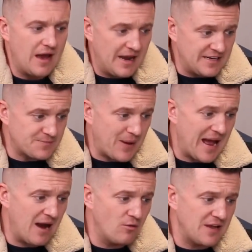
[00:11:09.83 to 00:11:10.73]
and his
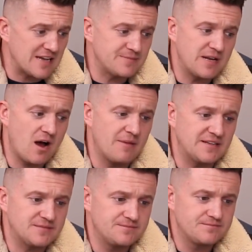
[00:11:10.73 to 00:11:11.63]
pal Yasmin
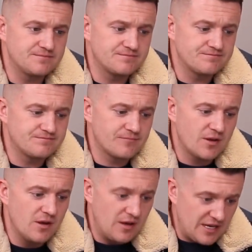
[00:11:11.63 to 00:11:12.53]
Ahmed,
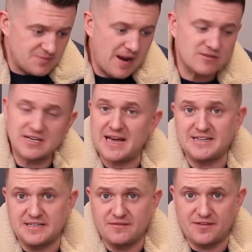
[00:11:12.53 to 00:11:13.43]
his pal's a
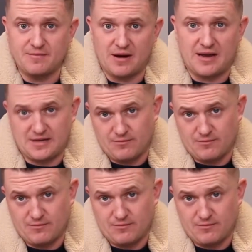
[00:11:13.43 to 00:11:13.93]
lady, female lady, a